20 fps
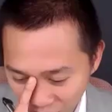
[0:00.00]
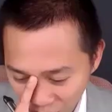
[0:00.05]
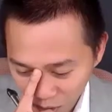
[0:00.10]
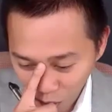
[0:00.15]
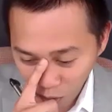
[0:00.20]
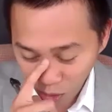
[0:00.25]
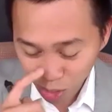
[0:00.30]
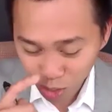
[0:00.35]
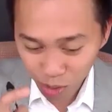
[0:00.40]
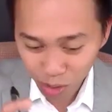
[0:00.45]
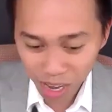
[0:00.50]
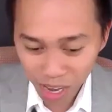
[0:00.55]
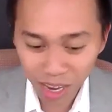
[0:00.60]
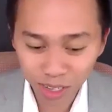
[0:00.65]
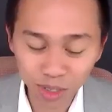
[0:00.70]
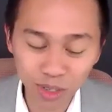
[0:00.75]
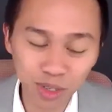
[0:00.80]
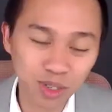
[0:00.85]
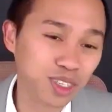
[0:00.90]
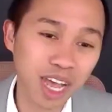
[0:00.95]
I also
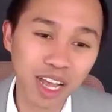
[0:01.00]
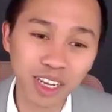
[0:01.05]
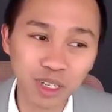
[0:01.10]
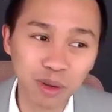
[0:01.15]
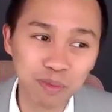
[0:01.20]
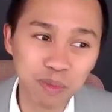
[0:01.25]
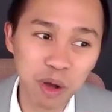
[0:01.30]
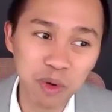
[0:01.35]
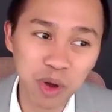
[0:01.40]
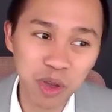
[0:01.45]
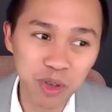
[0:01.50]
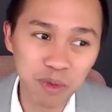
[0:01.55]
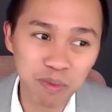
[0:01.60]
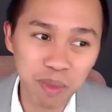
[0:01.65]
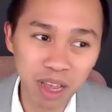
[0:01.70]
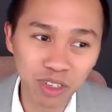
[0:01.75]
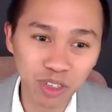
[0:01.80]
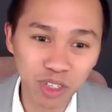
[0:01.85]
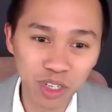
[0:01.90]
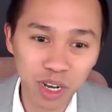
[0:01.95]
like to touch upon what you
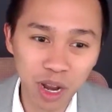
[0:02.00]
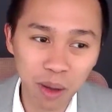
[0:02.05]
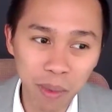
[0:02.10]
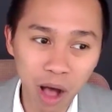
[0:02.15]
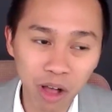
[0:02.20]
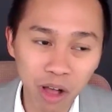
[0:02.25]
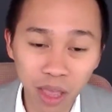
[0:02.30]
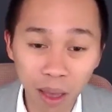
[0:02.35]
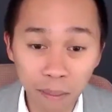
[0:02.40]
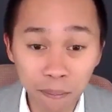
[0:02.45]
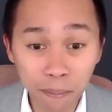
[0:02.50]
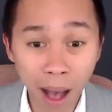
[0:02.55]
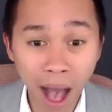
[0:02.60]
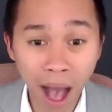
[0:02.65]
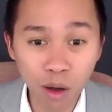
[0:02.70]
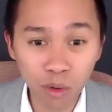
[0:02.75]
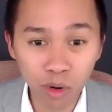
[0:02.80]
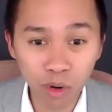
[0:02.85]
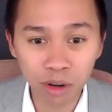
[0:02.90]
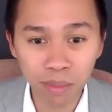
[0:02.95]
mentioned about
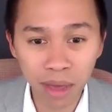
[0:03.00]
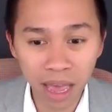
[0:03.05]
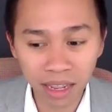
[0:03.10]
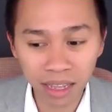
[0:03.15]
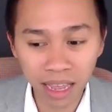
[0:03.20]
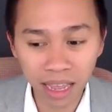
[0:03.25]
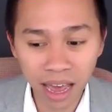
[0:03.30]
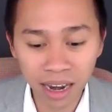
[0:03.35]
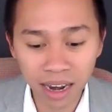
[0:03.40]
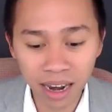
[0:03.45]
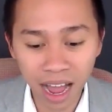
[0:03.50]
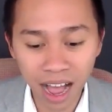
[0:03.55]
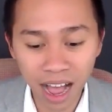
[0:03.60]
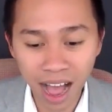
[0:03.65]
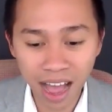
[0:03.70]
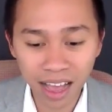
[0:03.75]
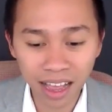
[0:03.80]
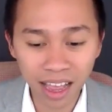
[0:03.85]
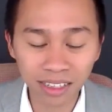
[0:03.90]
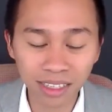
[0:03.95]
empowerment. And
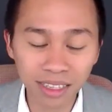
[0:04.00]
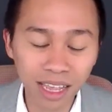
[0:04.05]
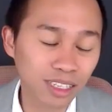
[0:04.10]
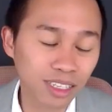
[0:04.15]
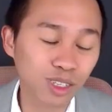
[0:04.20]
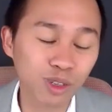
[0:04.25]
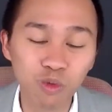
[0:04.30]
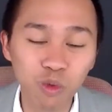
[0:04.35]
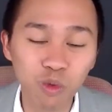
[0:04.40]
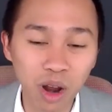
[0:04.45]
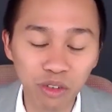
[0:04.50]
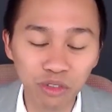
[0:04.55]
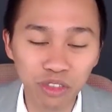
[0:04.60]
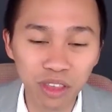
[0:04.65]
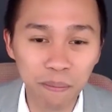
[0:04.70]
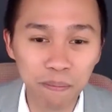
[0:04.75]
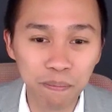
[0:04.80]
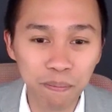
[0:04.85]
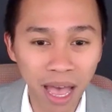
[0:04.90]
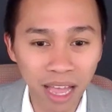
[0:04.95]
I guess that's one of
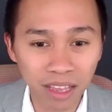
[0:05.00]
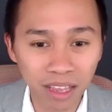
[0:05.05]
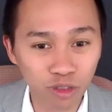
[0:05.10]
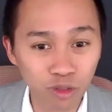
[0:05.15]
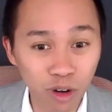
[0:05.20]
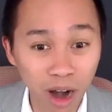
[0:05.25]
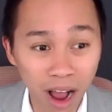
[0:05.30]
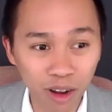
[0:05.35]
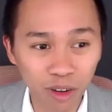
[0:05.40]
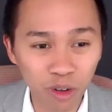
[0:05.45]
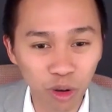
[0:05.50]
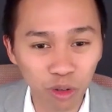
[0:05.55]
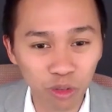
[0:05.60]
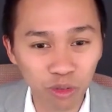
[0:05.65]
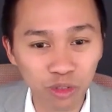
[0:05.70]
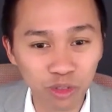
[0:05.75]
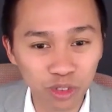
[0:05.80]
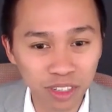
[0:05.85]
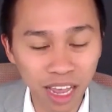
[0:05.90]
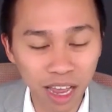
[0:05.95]
the bedrock of
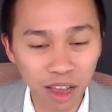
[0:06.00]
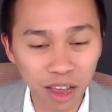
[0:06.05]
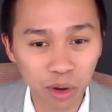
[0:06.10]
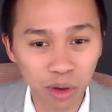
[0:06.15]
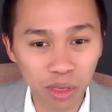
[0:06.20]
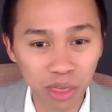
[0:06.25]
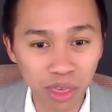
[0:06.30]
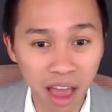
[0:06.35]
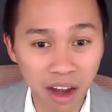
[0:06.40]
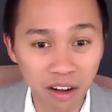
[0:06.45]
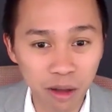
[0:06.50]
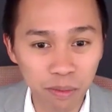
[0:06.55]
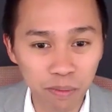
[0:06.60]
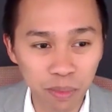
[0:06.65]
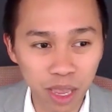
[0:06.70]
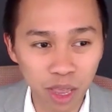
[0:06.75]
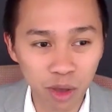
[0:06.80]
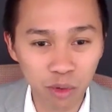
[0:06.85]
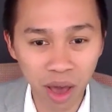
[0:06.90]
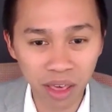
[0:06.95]

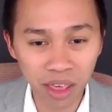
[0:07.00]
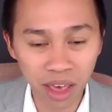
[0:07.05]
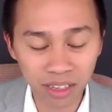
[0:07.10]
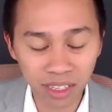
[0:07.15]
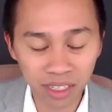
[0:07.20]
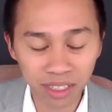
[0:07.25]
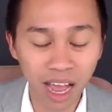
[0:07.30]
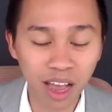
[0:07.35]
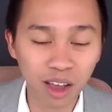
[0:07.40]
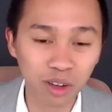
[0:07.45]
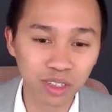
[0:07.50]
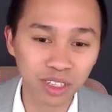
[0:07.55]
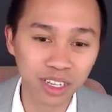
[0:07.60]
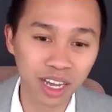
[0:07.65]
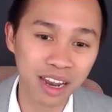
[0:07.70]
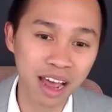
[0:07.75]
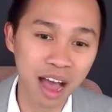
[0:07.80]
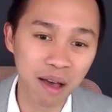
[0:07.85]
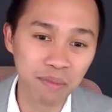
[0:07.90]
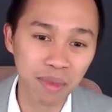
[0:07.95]
psychotherapy, whether it's
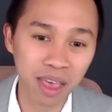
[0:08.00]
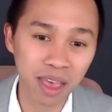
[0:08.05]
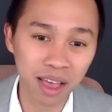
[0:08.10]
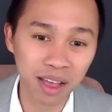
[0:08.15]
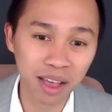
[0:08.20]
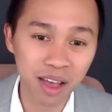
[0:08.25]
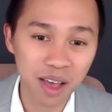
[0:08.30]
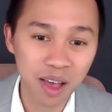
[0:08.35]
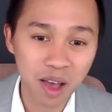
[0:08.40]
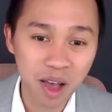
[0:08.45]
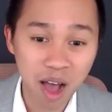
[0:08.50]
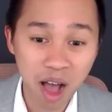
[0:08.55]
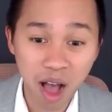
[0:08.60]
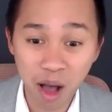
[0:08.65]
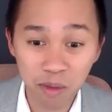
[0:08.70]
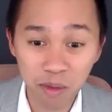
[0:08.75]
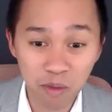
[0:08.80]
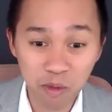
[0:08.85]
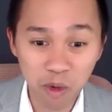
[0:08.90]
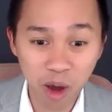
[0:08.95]
psychodynamic,
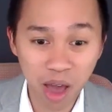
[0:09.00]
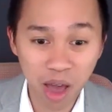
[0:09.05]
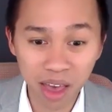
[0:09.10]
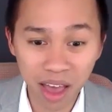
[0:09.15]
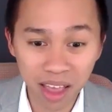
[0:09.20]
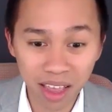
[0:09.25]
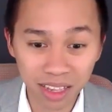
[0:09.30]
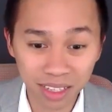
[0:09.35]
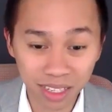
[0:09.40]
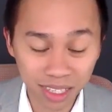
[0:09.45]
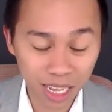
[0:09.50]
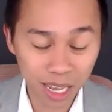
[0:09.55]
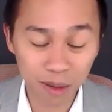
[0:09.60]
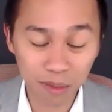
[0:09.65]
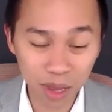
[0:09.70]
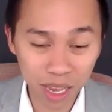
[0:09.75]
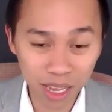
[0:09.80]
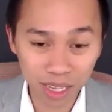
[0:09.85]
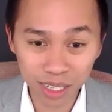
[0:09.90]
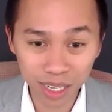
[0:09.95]
whether it's
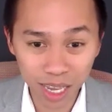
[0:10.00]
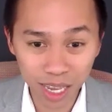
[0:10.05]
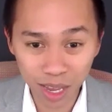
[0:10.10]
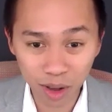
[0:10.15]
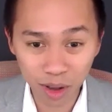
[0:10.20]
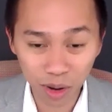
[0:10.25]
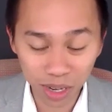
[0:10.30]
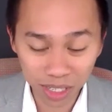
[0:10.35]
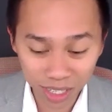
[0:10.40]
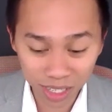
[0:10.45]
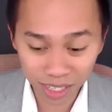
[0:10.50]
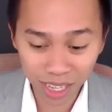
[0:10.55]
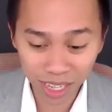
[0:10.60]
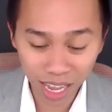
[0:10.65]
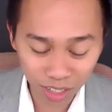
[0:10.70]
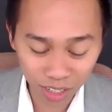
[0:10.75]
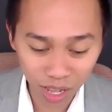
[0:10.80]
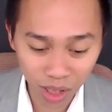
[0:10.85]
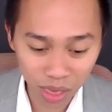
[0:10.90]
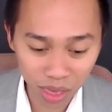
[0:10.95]
CBT or
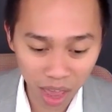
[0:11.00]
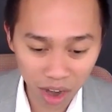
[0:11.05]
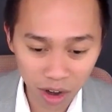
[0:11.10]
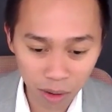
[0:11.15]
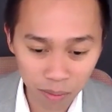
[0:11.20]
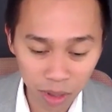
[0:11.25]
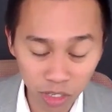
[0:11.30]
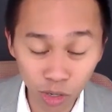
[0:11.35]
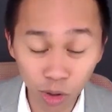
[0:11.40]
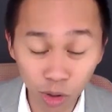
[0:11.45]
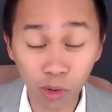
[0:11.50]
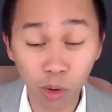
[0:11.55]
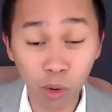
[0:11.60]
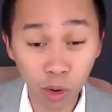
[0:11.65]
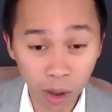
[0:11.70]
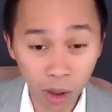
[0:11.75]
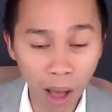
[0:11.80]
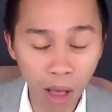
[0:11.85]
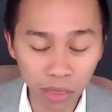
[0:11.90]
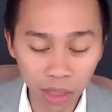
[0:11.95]
existential therapy. It's
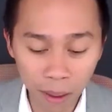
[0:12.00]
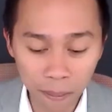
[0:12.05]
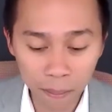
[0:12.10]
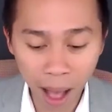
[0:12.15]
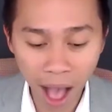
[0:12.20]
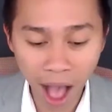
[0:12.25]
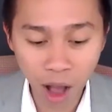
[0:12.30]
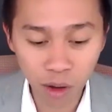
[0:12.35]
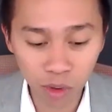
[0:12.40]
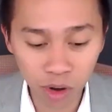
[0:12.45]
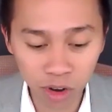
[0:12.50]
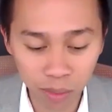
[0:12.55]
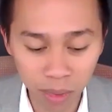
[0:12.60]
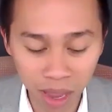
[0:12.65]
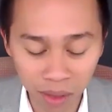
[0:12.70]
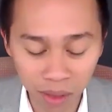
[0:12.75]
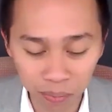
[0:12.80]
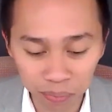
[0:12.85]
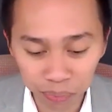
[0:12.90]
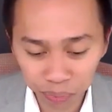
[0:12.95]
all about
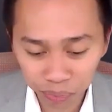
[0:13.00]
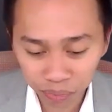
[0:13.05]
empowerment.